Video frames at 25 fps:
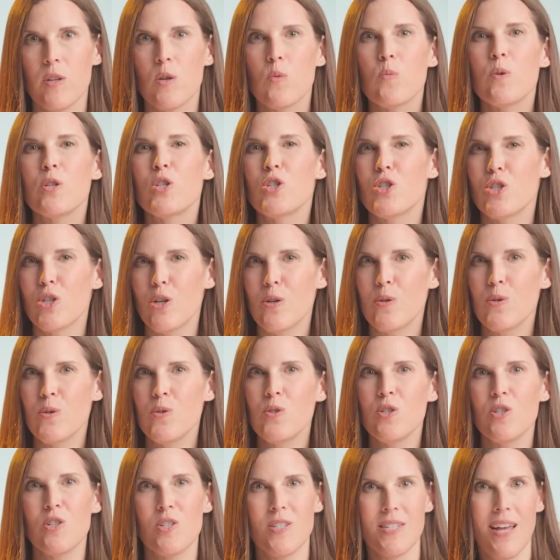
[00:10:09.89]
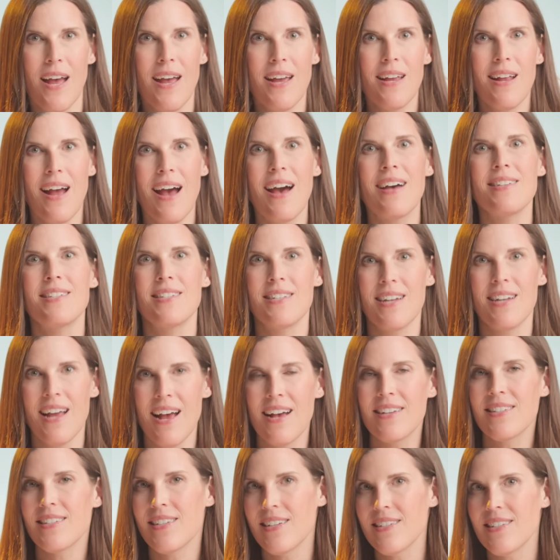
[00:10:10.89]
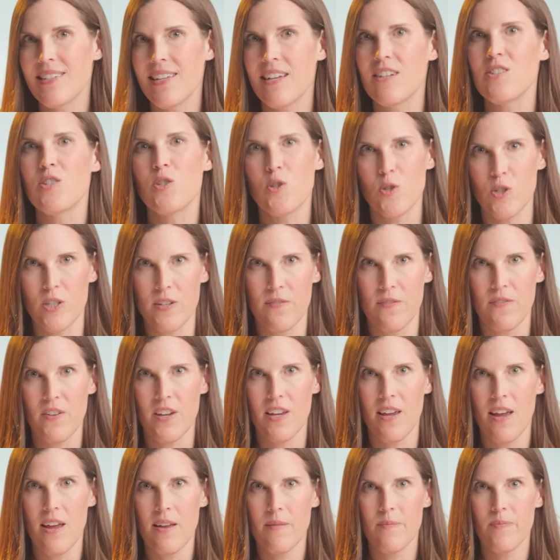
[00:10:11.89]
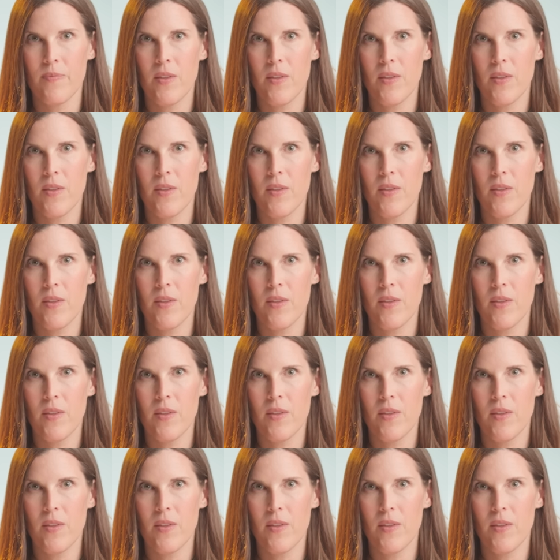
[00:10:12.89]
which shows your site has an SSL certificate.